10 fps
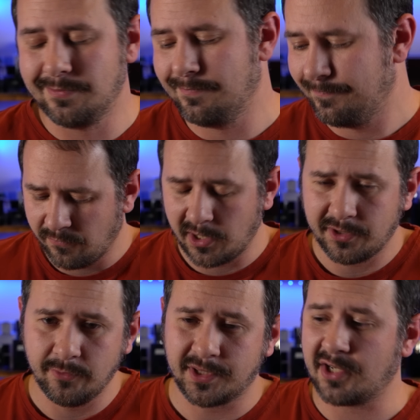And
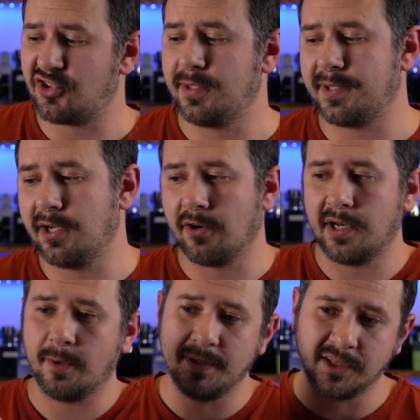frankly, with how cheap they are
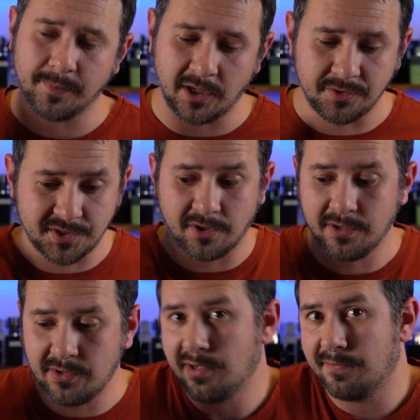and how big the bottles are,
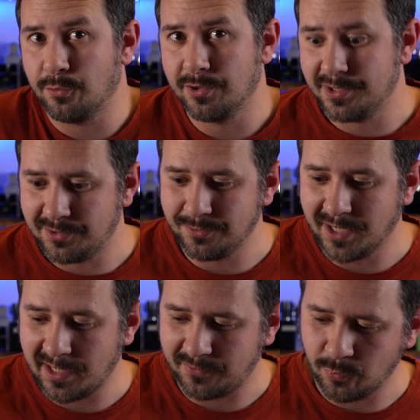you can afford to do
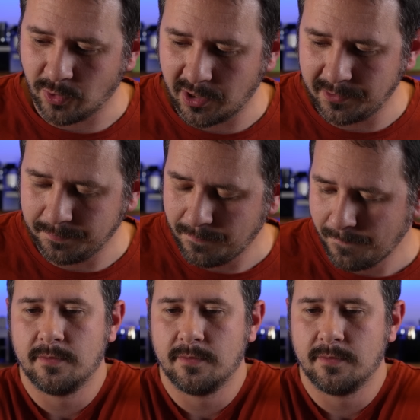that if you wanted.